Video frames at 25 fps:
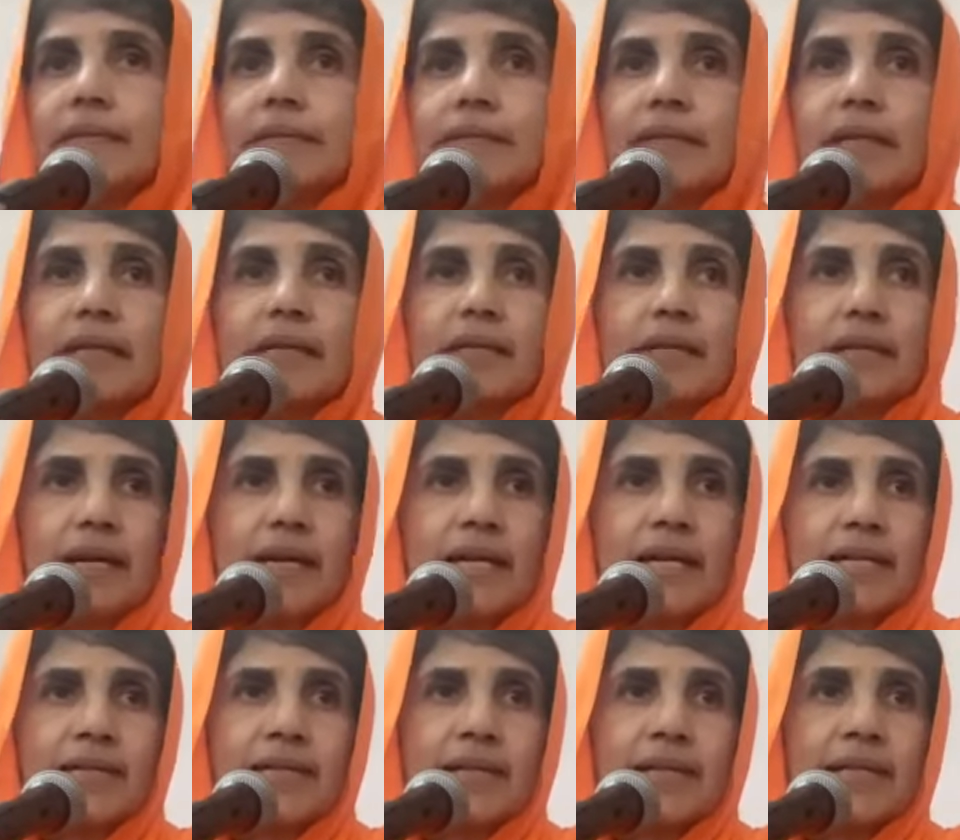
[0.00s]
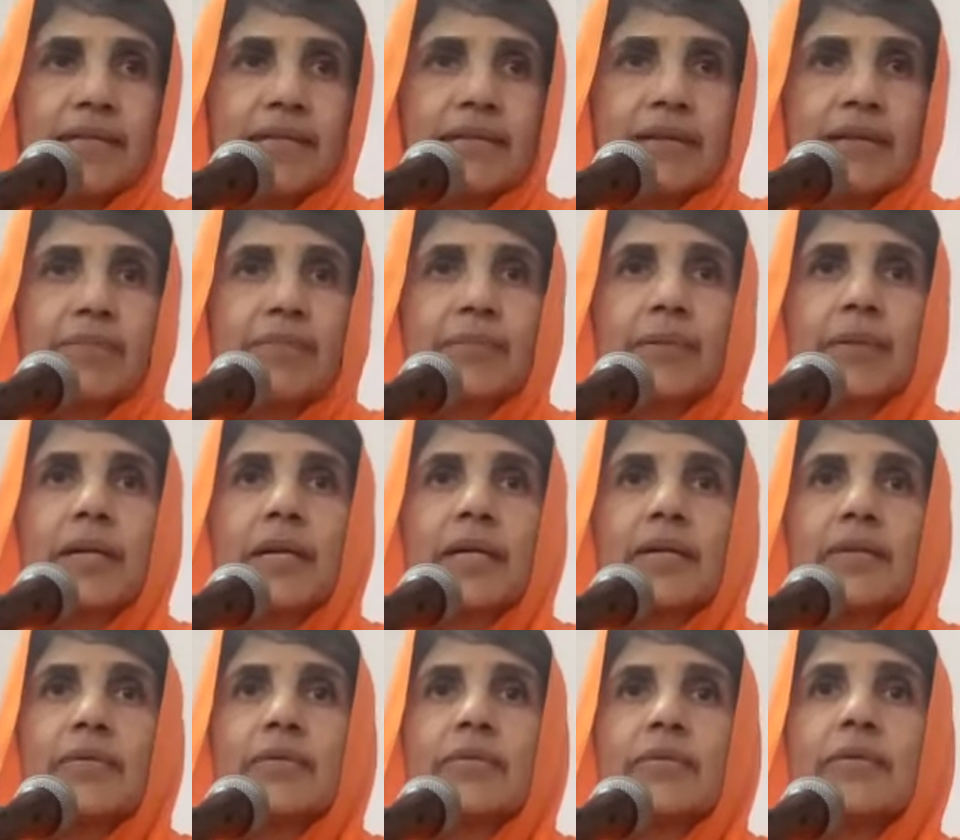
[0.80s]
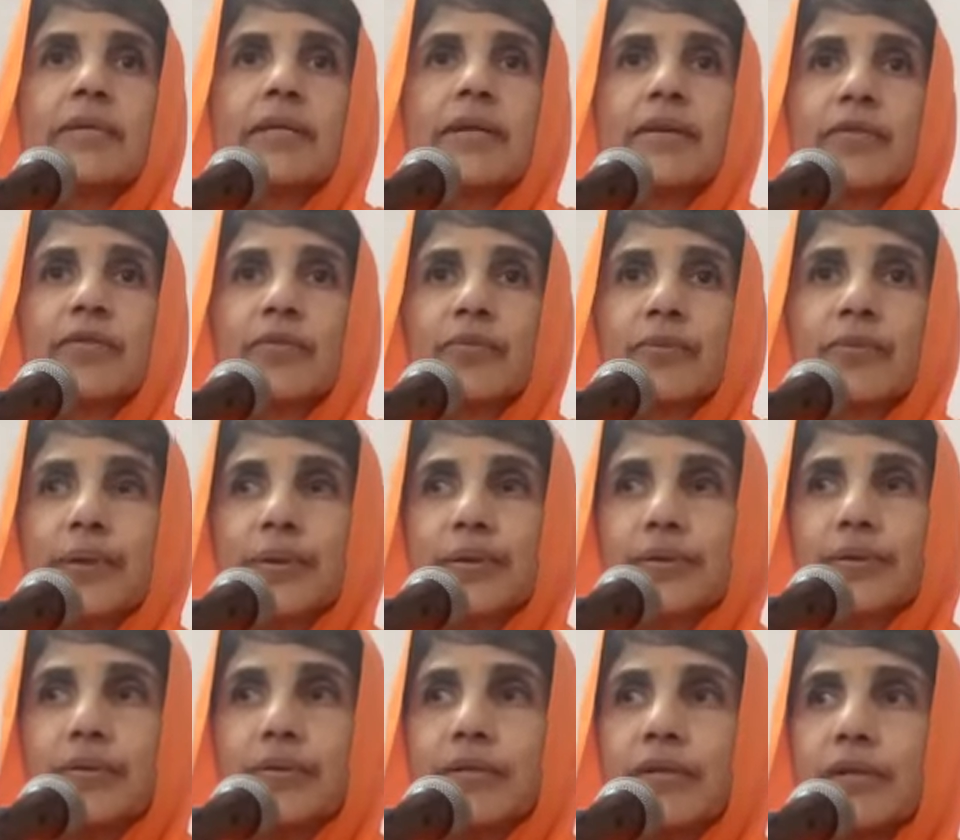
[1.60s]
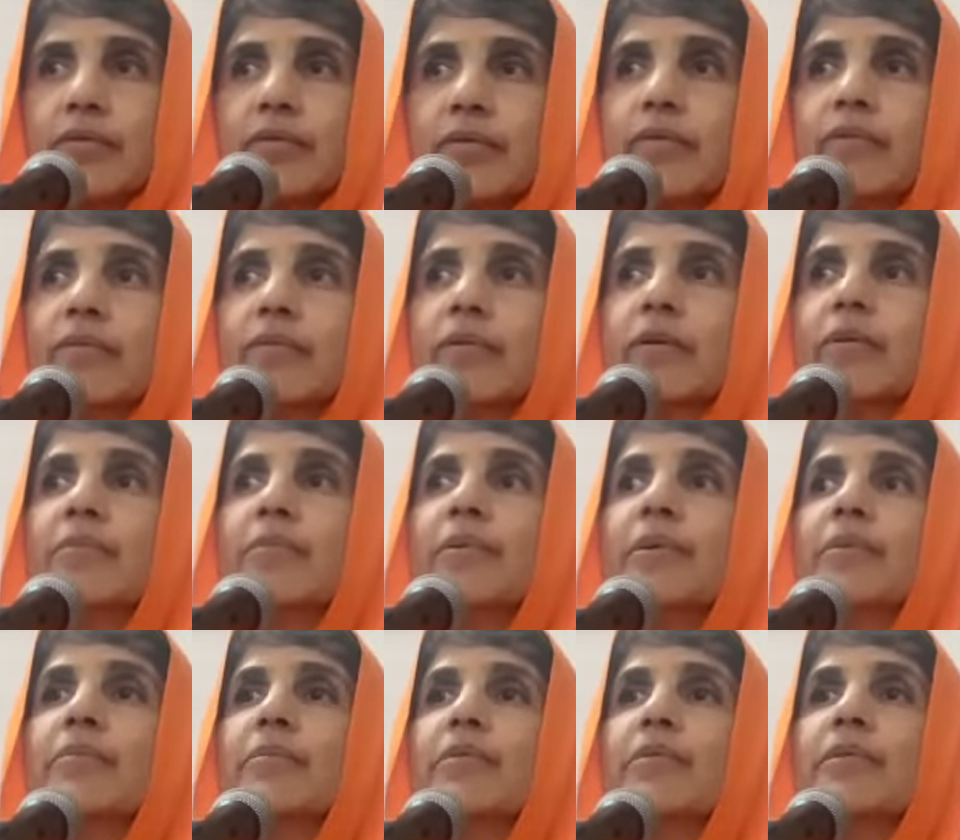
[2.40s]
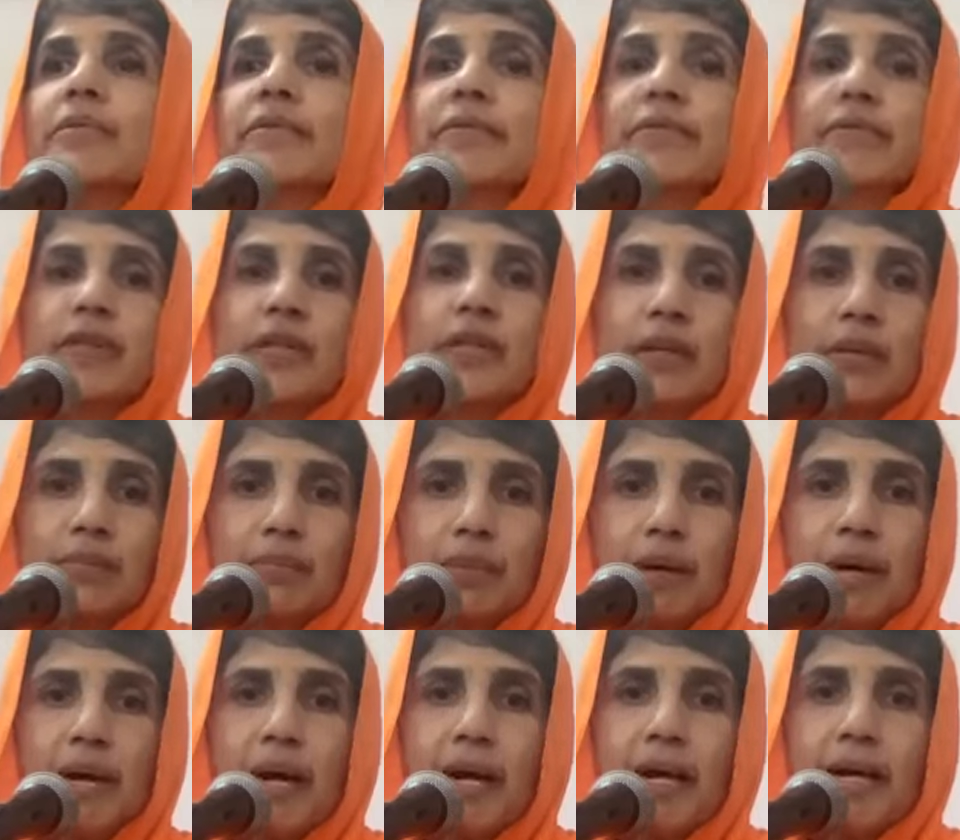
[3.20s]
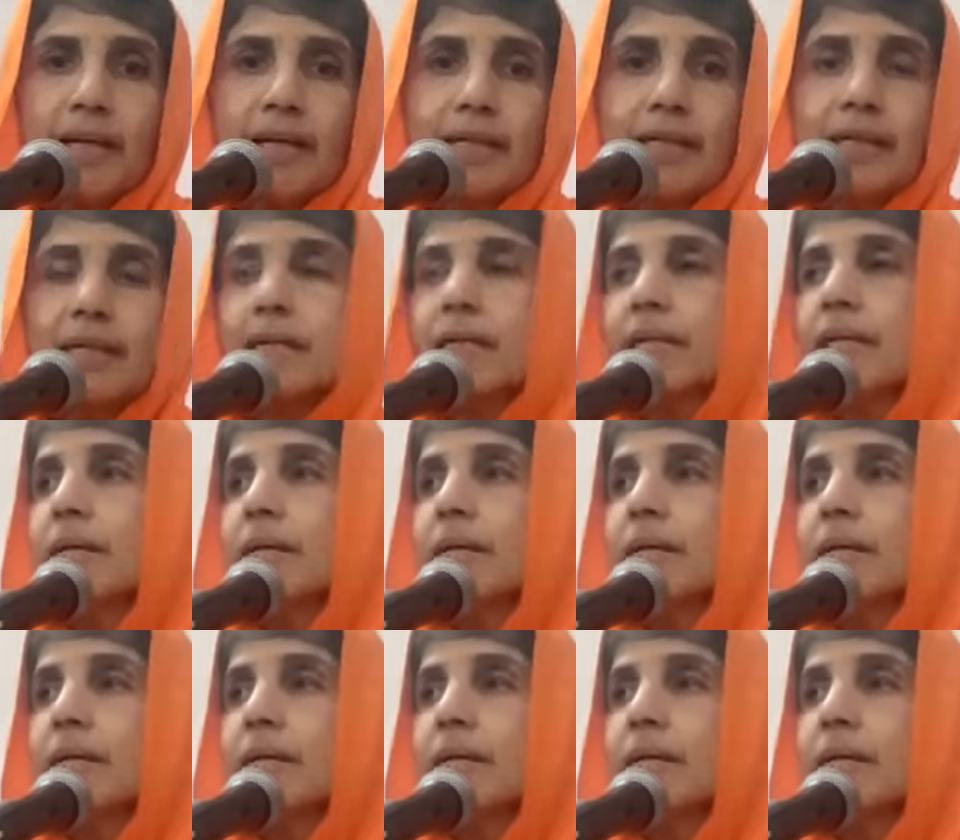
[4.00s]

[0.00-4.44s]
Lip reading: Sunrise example I don't give because I don't want people to feel bad.